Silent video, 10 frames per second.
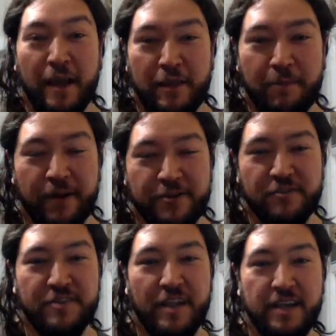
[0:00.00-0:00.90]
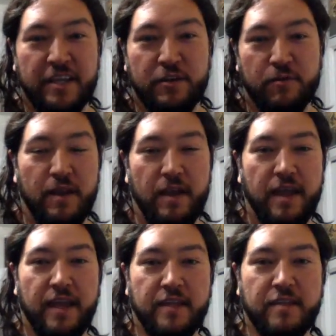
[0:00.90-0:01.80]
the pressure is on you,
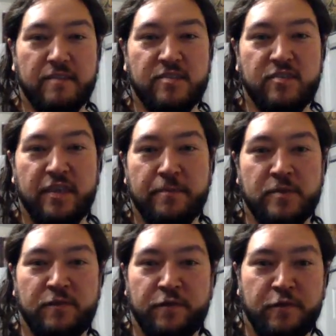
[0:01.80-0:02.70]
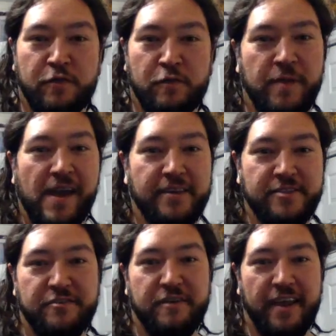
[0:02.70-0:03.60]
it slips further
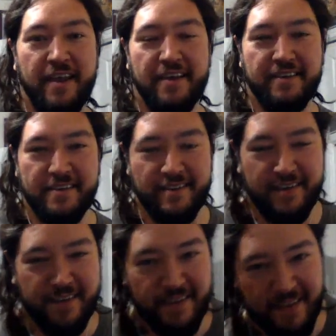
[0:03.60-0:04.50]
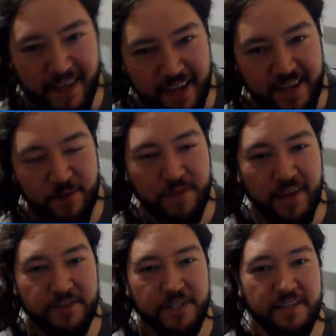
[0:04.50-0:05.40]
past your hand. Can you
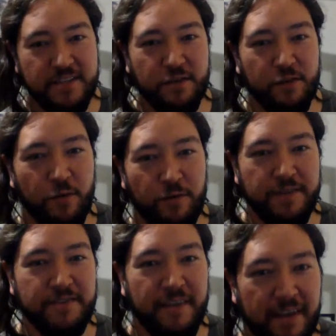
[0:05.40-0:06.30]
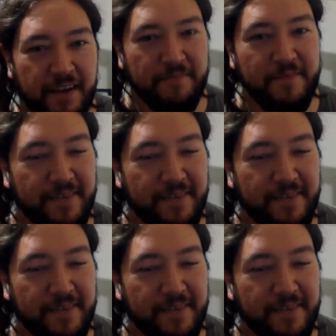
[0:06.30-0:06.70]
catch it and still throw it in time?